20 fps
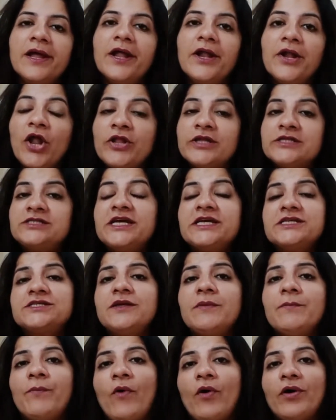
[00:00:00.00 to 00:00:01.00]
Now the sixth
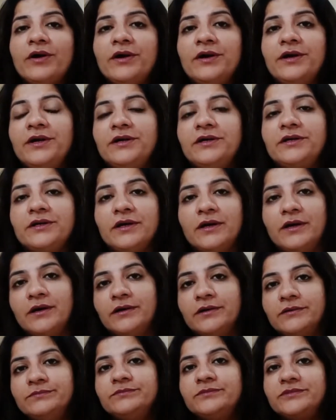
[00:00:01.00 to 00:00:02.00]
important
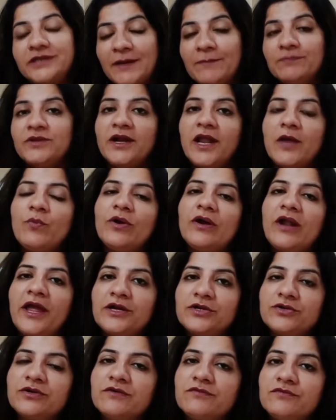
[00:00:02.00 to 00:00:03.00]
tip that I would like
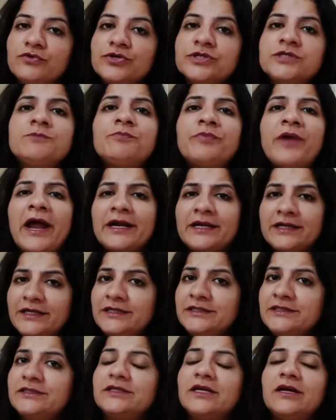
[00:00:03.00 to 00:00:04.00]
to give you is
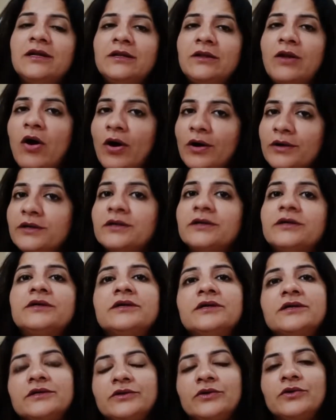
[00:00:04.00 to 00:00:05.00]
practice a lot.
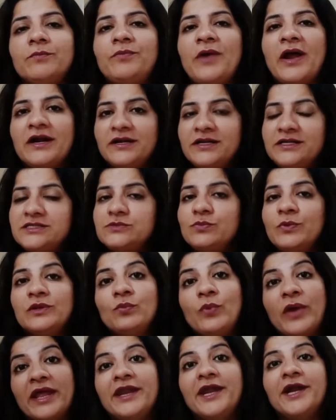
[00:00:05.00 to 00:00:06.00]
Practice with
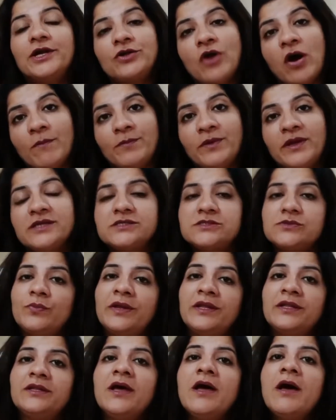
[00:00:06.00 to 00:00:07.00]
varied topics,
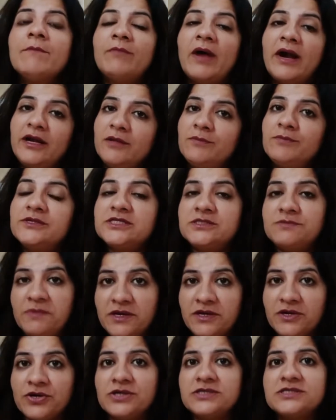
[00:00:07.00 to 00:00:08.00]
with multiple
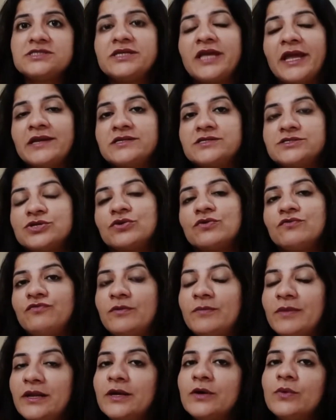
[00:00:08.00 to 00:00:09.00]
speakers, get
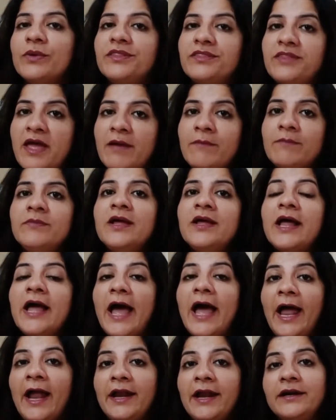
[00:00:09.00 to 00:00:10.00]
familiar with them,
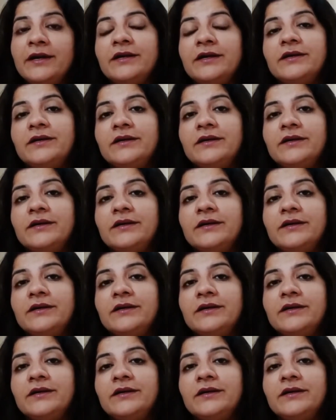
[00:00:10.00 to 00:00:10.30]
and